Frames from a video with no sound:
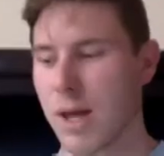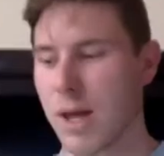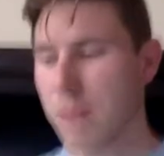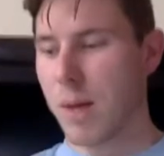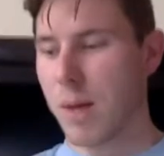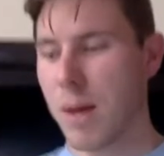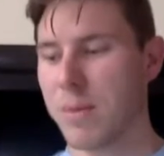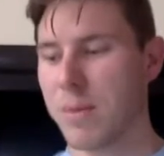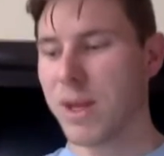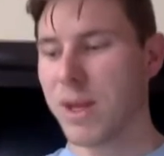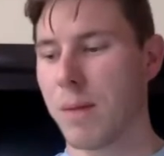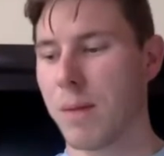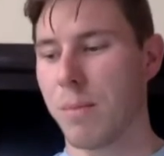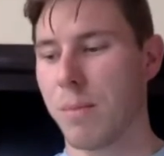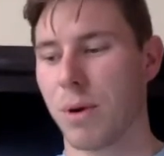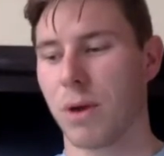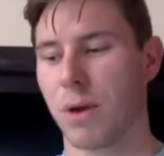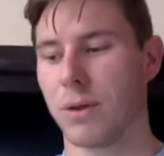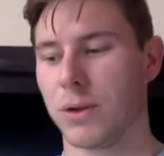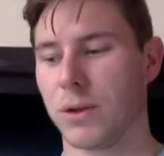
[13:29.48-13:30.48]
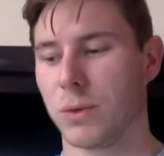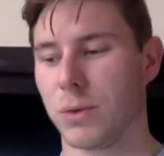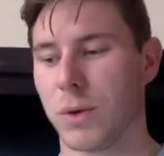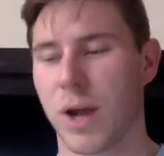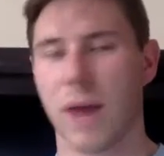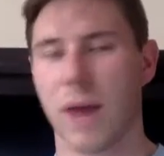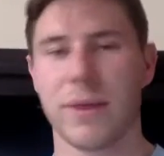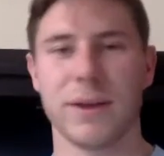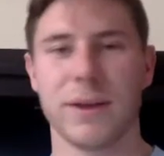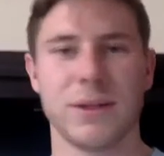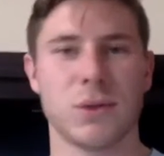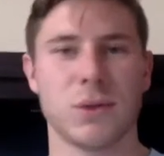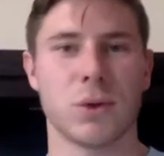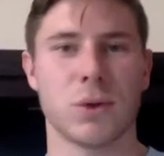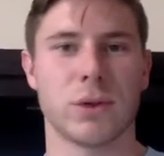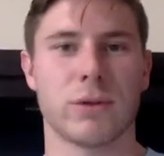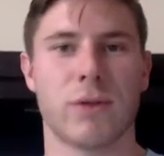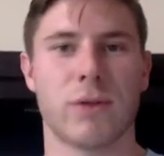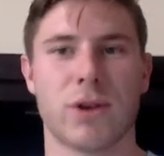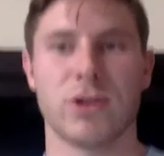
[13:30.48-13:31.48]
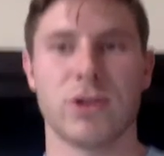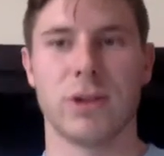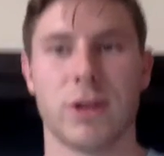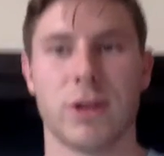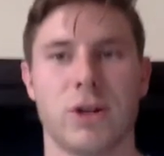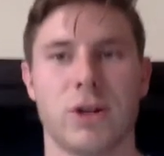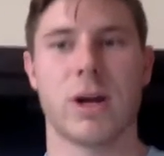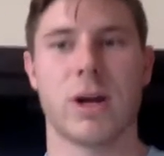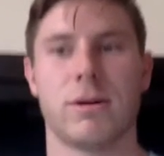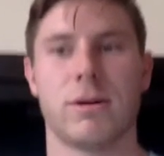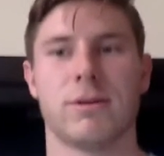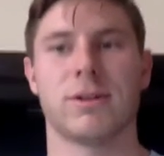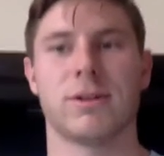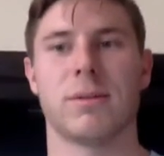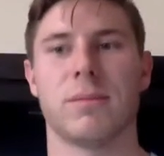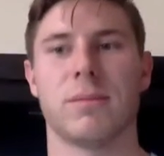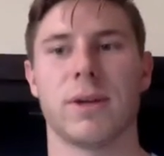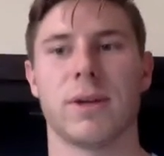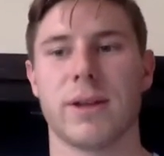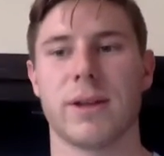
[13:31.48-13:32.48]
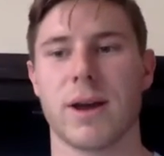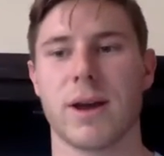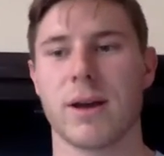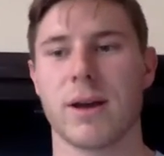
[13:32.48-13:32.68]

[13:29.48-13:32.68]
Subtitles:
in on Burrow this week. I think he scores a rushing touchdown or something like that.